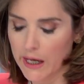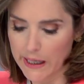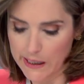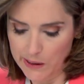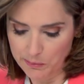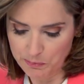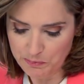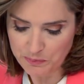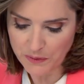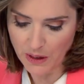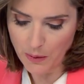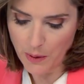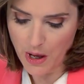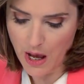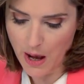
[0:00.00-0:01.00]

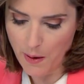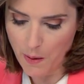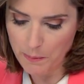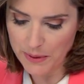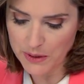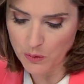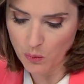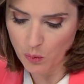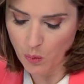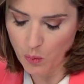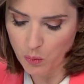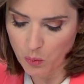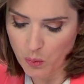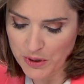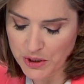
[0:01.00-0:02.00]
But
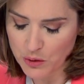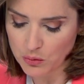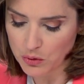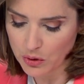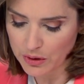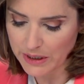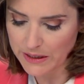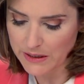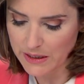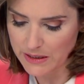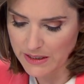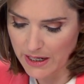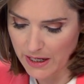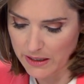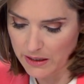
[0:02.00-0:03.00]
when you look at the
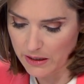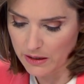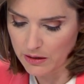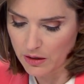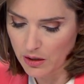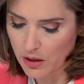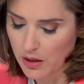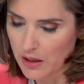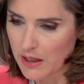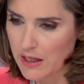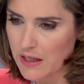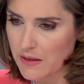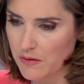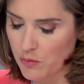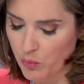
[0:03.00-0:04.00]
data,
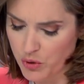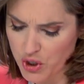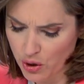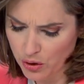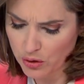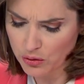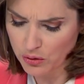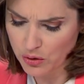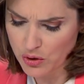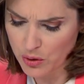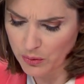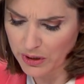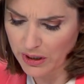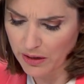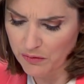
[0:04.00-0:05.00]
you're
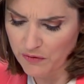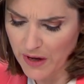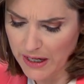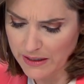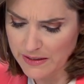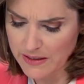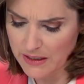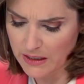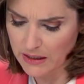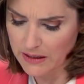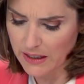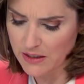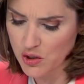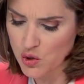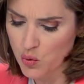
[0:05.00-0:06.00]
doing a vaccine
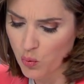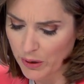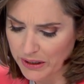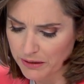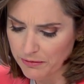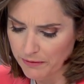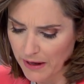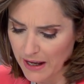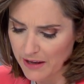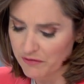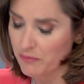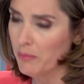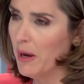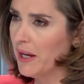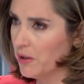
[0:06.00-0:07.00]
that's 25
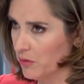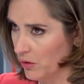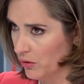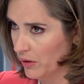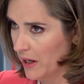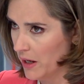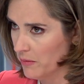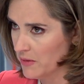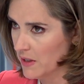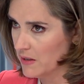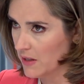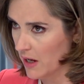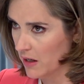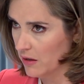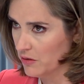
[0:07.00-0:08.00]
micrograms, as
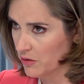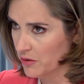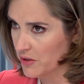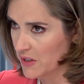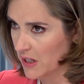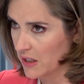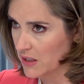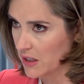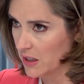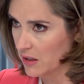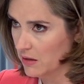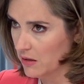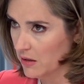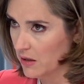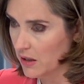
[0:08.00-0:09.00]
I understand
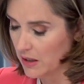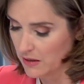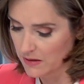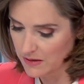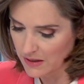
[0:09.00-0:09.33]
it, in